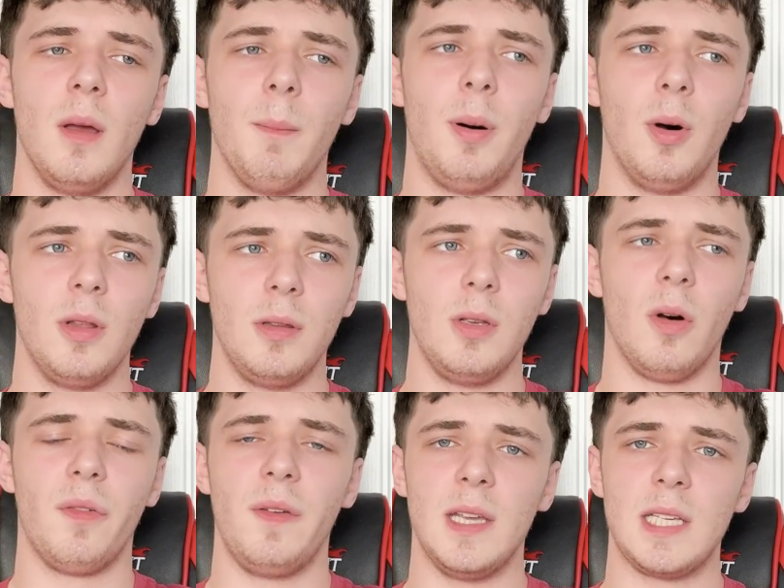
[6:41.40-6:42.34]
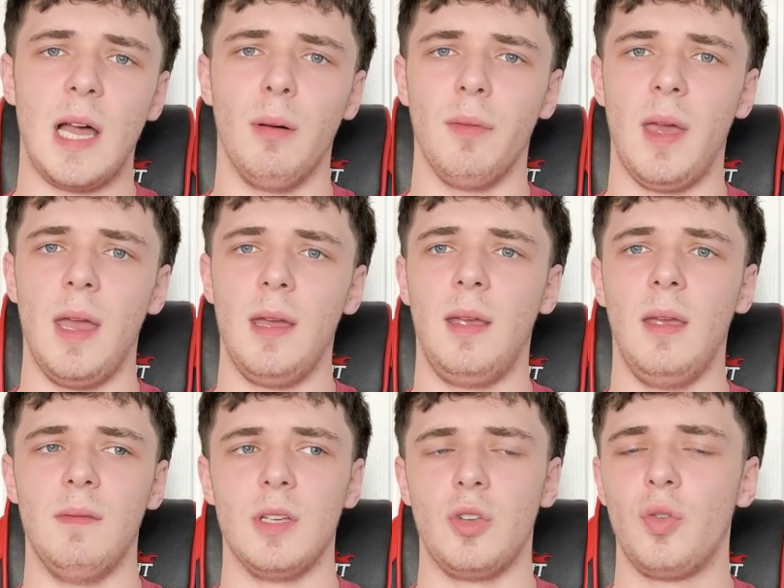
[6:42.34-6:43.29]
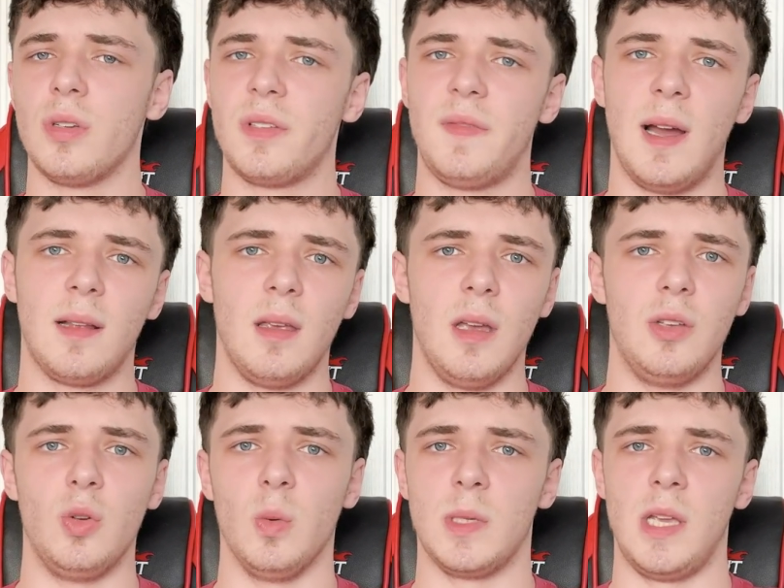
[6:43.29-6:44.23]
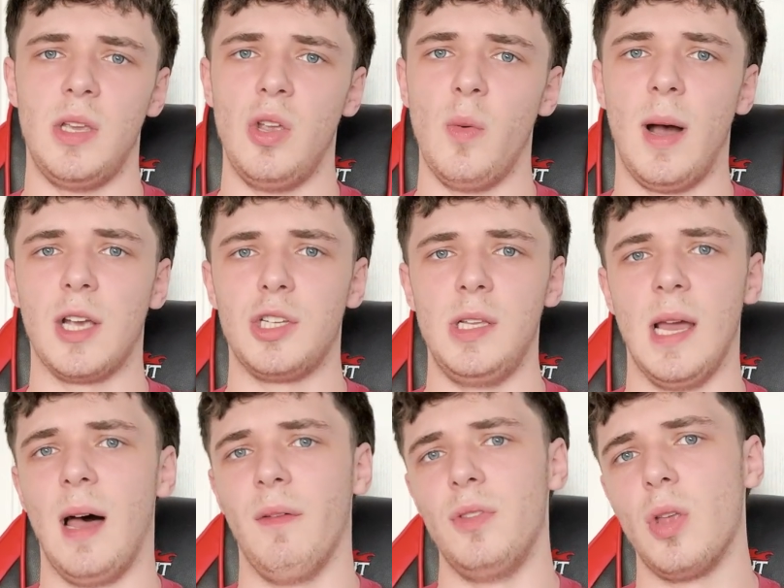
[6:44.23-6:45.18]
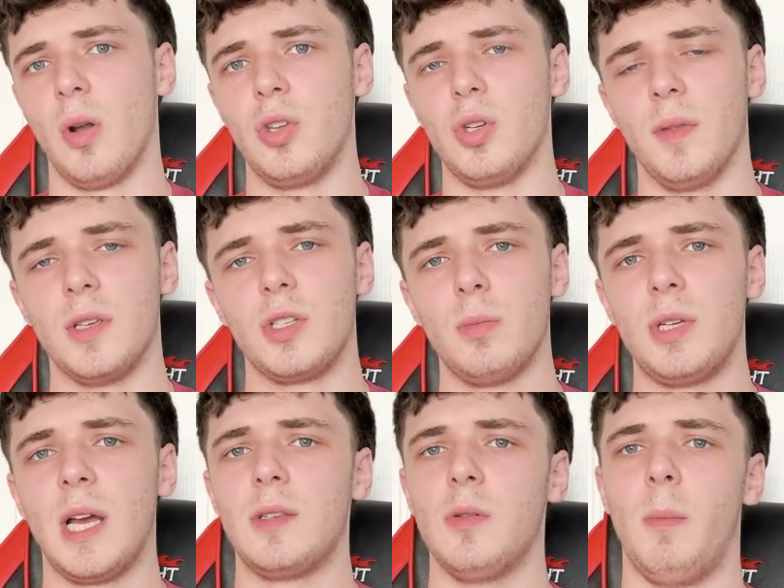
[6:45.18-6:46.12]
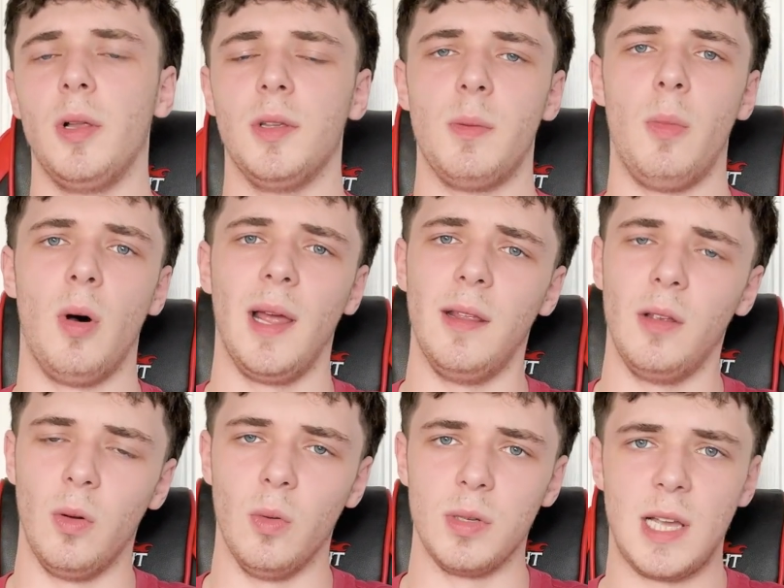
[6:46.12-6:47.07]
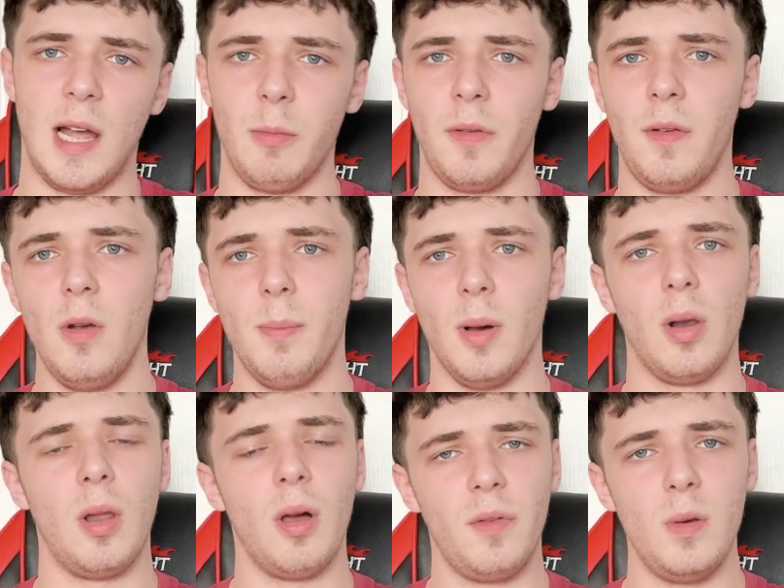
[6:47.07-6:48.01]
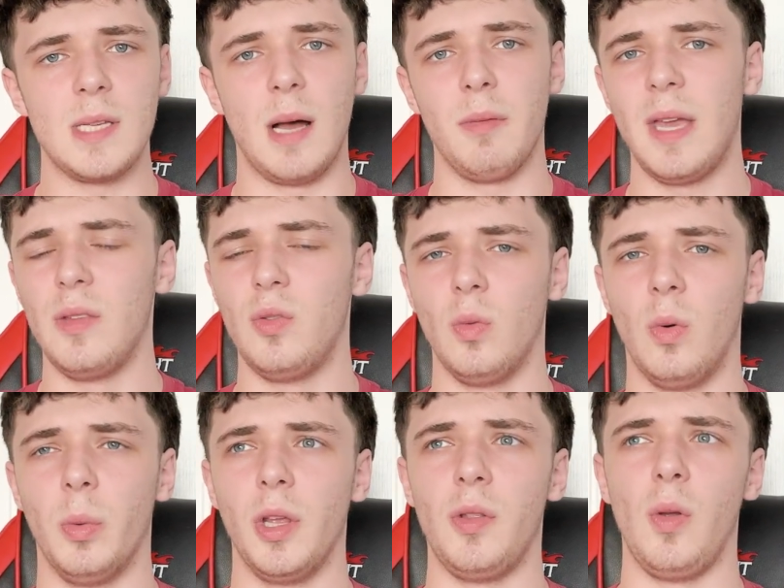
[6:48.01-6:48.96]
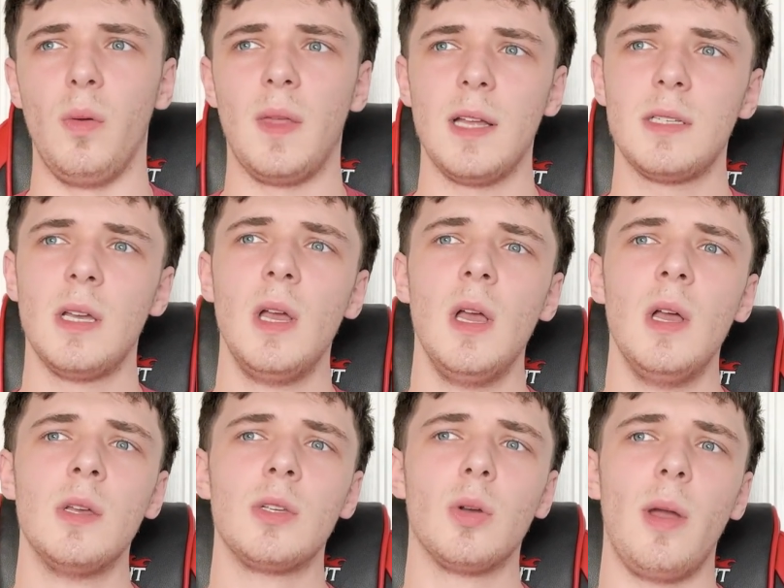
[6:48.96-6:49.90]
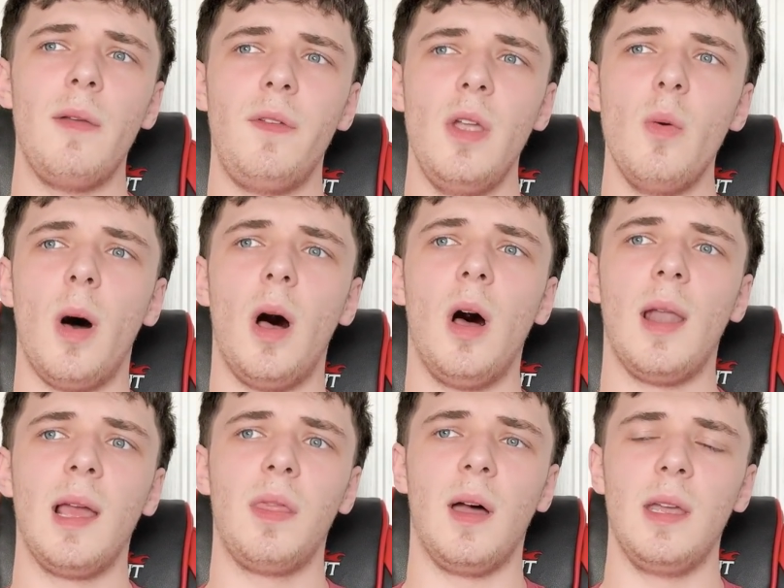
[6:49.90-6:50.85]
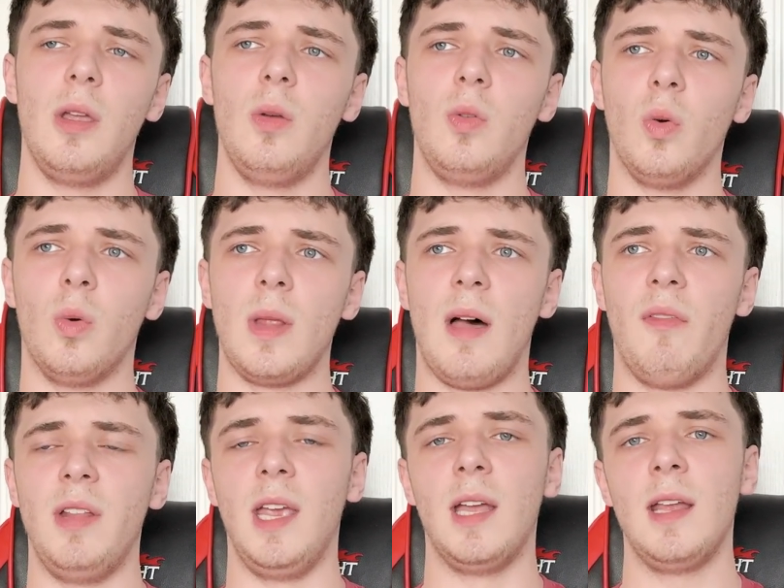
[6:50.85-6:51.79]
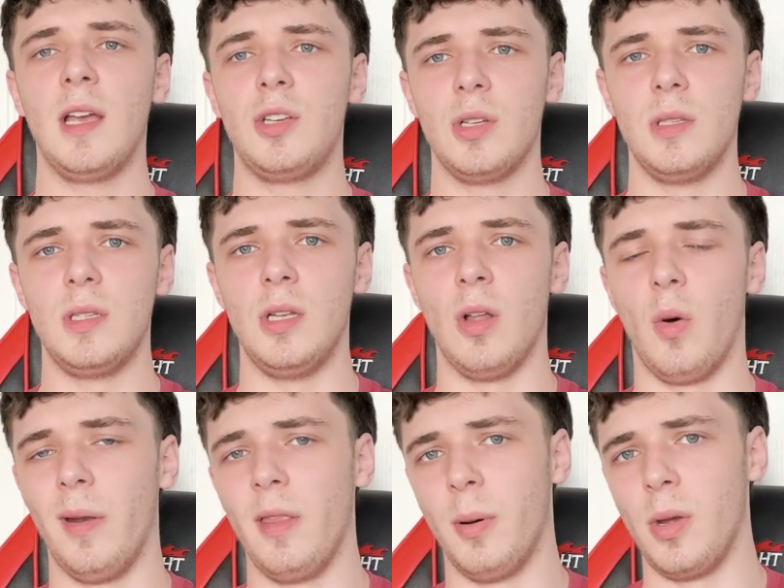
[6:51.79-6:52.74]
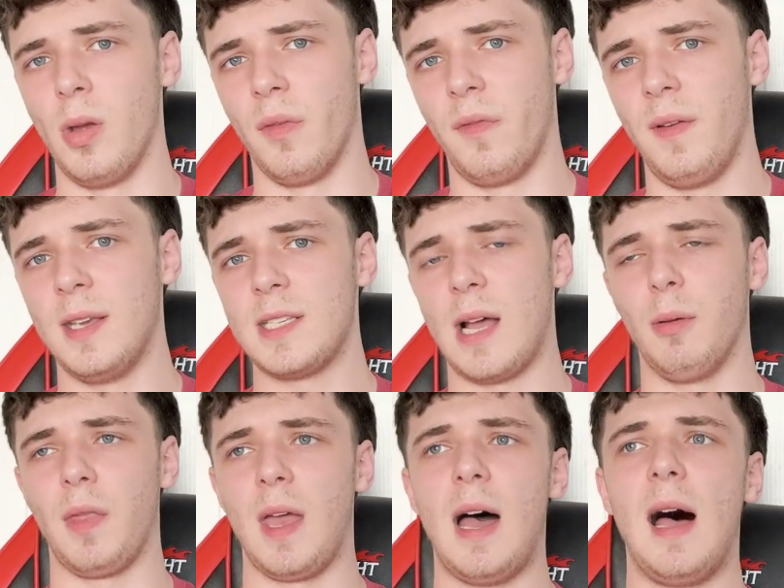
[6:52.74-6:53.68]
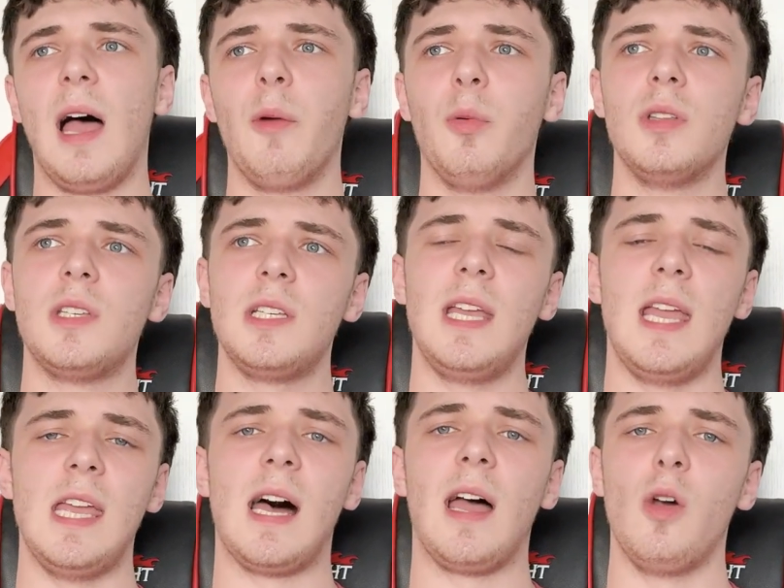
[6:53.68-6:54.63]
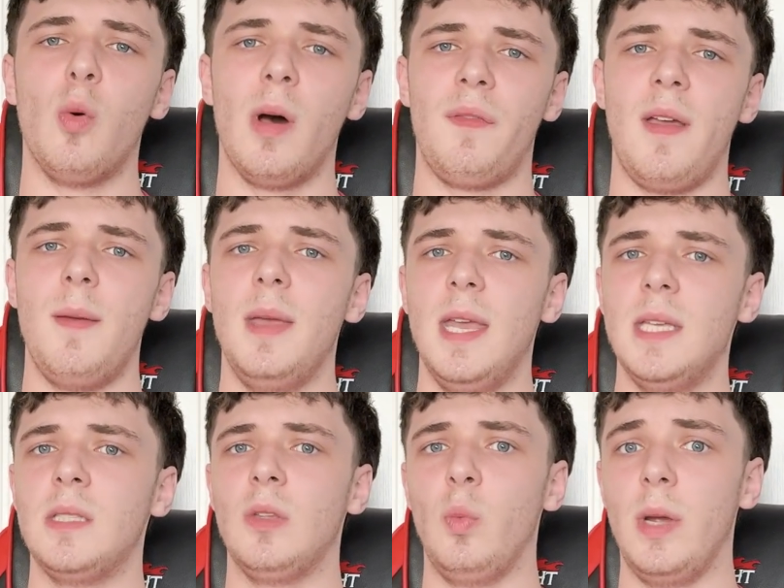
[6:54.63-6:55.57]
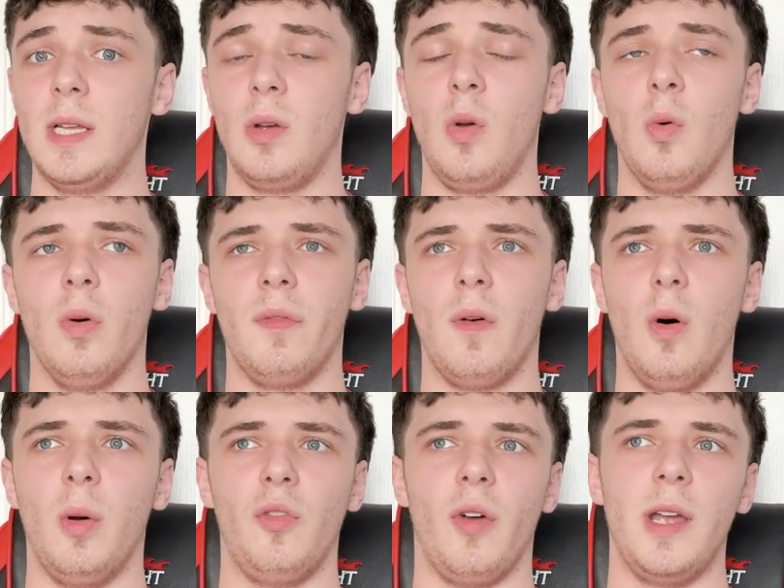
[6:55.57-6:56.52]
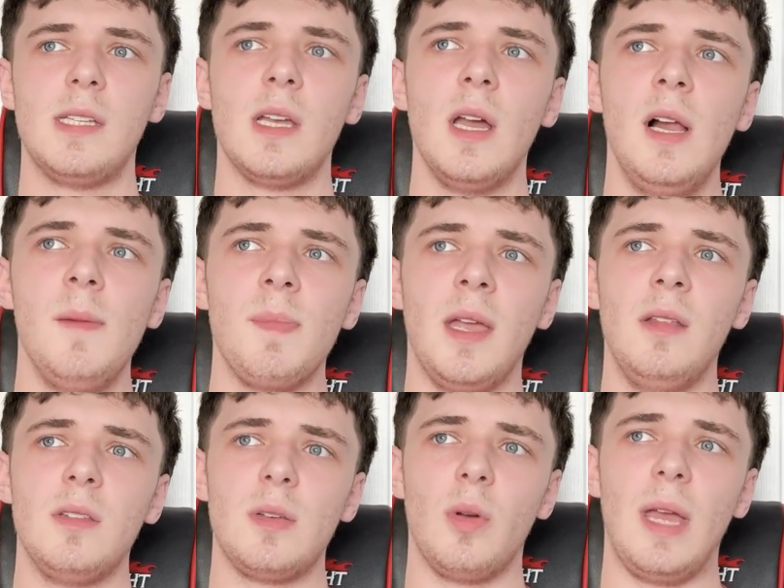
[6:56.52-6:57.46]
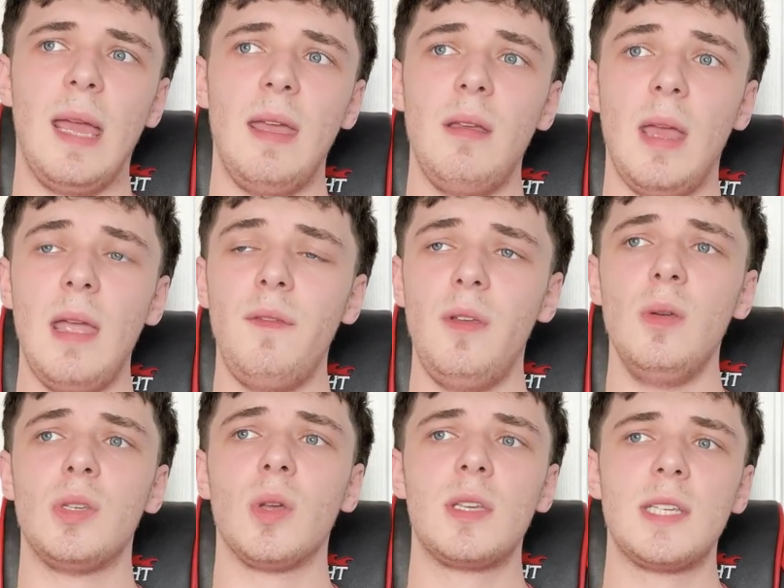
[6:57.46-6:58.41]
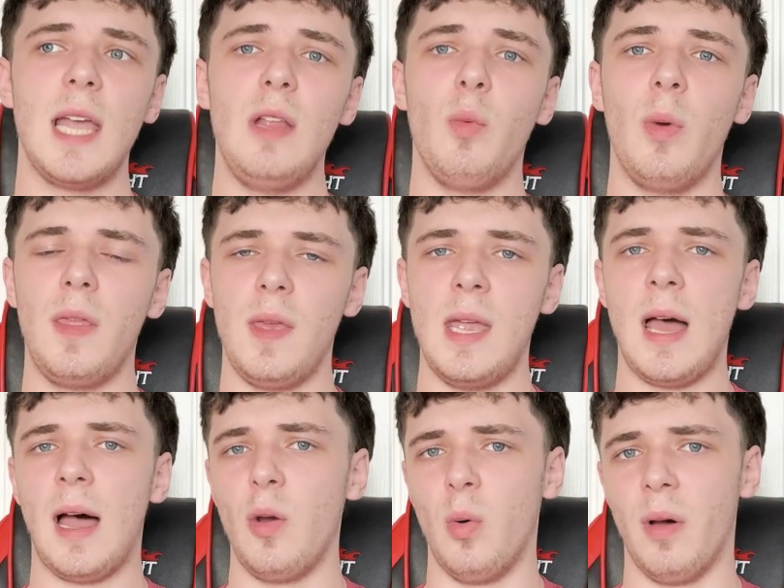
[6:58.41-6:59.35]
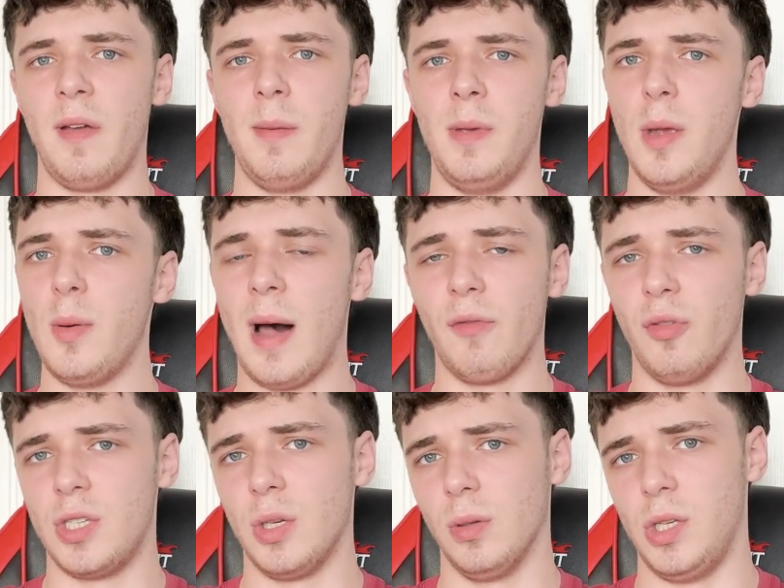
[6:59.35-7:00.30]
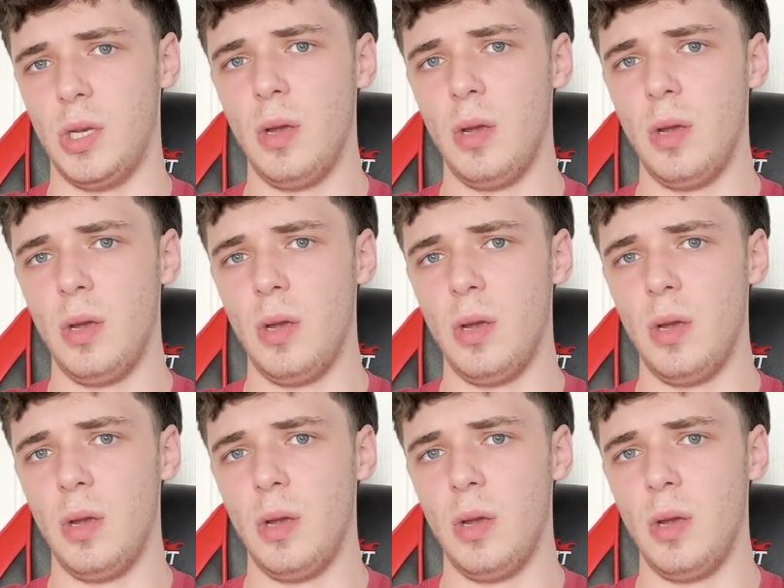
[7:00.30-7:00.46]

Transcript: Putting your face out there gives a trust factor. It shows that you actually have knowledge on the subject, or models are more likely to go sign with you. But a lot of you out there don't want to do that. So if you are like that, you don't have any connections, you're not willing to put your face out there, I would say AI OFM is the way to go forward, right? And if you succeed with AI OFM, you have results.